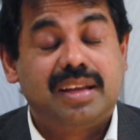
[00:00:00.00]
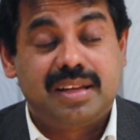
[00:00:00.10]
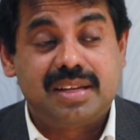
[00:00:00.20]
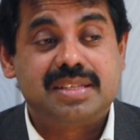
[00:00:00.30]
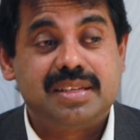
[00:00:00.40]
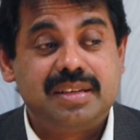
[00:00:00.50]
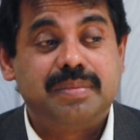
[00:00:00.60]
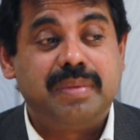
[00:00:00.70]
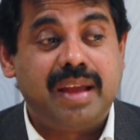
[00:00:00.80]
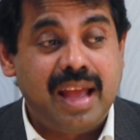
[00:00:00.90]

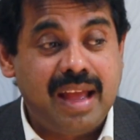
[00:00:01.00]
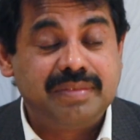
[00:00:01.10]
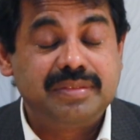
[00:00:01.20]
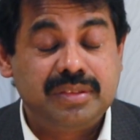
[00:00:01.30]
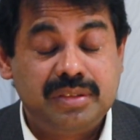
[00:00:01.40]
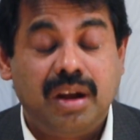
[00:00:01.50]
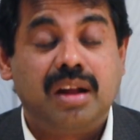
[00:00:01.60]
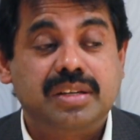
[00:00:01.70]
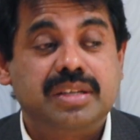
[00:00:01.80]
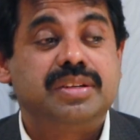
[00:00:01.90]
Christendom have
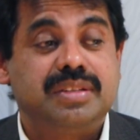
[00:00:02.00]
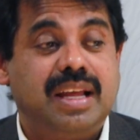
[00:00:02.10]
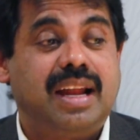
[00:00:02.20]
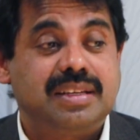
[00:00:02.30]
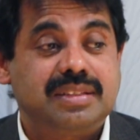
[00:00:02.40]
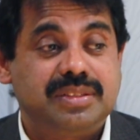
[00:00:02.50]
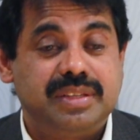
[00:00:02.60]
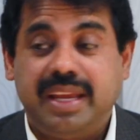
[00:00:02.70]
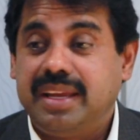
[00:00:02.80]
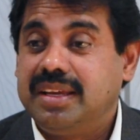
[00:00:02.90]
got into that
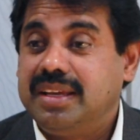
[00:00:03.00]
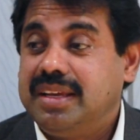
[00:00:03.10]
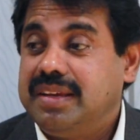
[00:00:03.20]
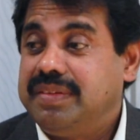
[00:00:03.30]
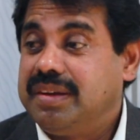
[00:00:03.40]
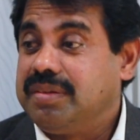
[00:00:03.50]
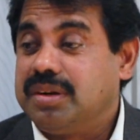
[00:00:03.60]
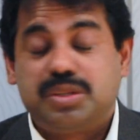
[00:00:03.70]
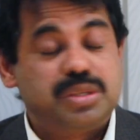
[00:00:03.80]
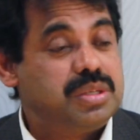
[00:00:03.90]
today. They've
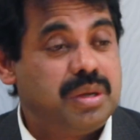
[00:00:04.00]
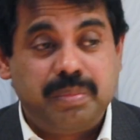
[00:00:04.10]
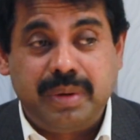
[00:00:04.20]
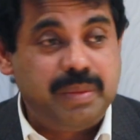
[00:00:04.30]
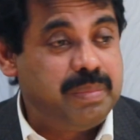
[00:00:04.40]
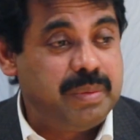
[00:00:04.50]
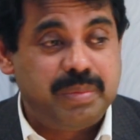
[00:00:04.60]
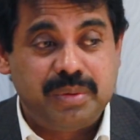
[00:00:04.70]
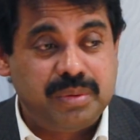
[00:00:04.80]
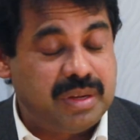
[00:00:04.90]
got so many
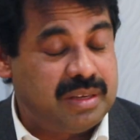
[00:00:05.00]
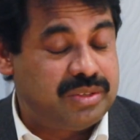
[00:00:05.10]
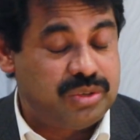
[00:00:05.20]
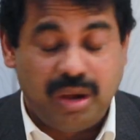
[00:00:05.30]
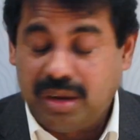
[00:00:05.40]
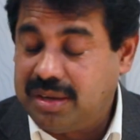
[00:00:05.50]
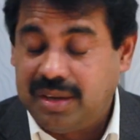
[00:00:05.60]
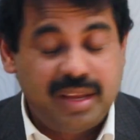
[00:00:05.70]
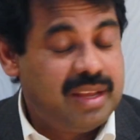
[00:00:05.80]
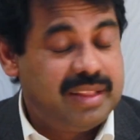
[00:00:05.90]
people who can talk.
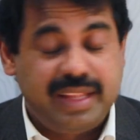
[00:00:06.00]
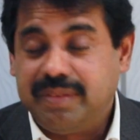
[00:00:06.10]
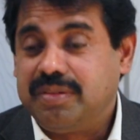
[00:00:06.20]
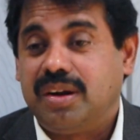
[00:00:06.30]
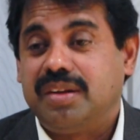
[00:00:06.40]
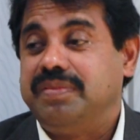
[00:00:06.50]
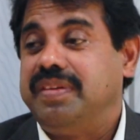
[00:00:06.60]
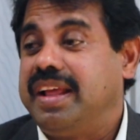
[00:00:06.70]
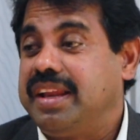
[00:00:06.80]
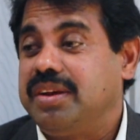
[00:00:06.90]
They've got a
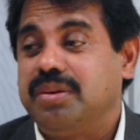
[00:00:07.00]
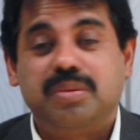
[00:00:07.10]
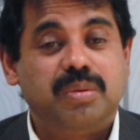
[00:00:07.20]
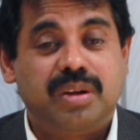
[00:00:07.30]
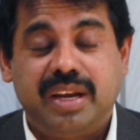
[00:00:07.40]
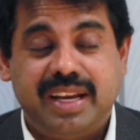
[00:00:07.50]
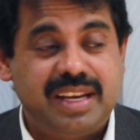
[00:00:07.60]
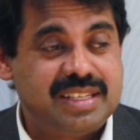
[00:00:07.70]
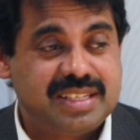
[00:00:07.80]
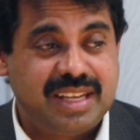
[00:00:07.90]
very good
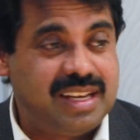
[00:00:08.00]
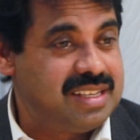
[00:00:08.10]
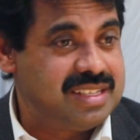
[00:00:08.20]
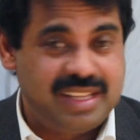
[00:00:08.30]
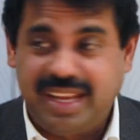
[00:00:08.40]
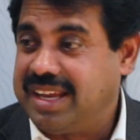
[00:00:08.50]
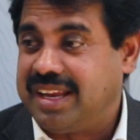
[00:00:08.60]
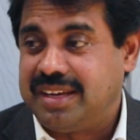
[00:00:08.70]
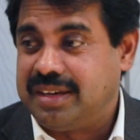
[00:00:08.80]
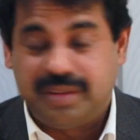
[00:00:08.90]
oratory skills. They've
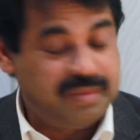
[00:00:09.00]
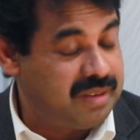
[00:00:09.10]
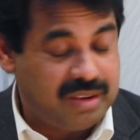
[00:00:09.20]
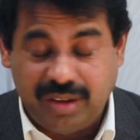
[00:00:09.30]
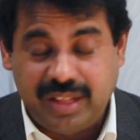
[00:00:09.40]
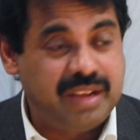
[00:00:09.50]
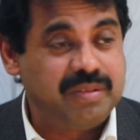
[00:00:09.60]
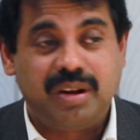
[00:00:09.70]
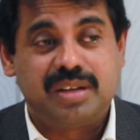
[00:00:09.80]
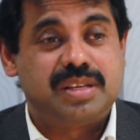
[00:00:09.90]

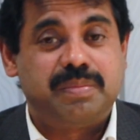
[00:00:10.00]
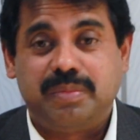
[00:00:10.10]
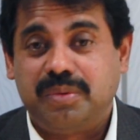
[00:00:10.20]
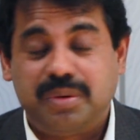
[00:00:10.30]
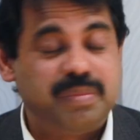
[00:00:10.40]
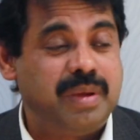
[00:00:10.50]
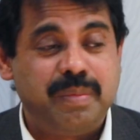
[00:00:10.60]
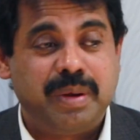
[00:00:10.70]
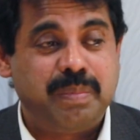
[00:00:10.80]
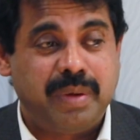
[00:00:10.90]
got some good
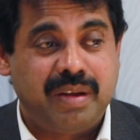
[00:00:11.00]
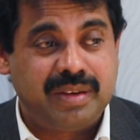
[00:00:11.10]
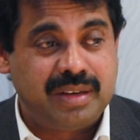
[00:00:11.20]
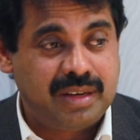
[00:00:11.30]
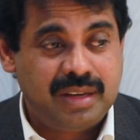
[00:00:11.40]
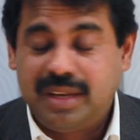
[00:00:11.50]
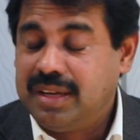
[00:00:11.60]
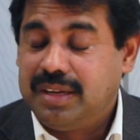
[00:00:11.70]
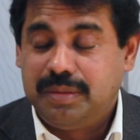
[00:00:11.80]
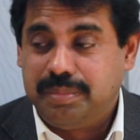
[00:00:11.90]
memory power,
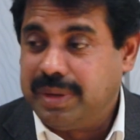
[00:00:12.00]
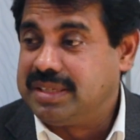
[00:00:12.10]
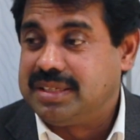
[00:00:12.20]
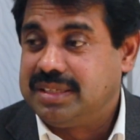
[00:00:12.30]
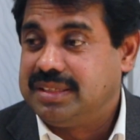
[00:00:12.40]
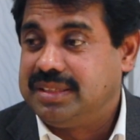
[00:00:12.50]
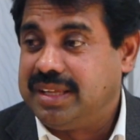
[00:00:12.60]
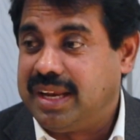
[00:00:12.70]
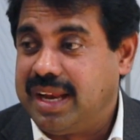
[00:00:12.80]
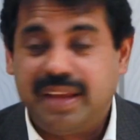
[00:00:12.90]
but
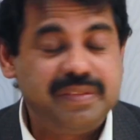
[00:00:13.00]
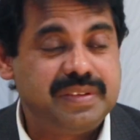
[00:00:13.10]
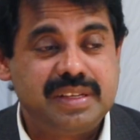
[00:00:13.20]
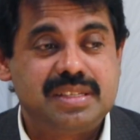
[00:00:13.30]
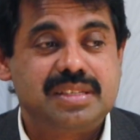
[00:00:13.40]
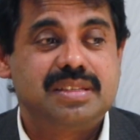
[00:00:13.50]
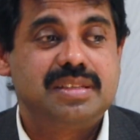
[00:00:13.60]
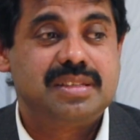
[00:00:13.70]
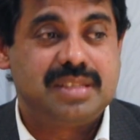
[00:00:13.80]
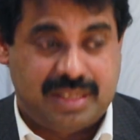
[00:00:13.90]
their life is
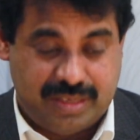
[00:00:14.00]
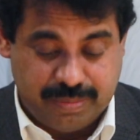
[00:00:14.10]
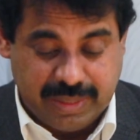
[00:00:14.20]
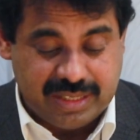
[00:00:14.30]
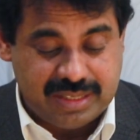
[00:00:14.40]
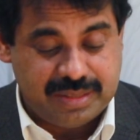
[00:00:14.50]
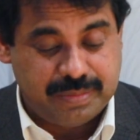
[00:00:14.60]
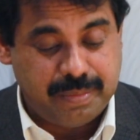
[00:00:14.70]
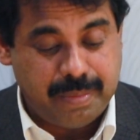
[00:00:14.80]
such a mess.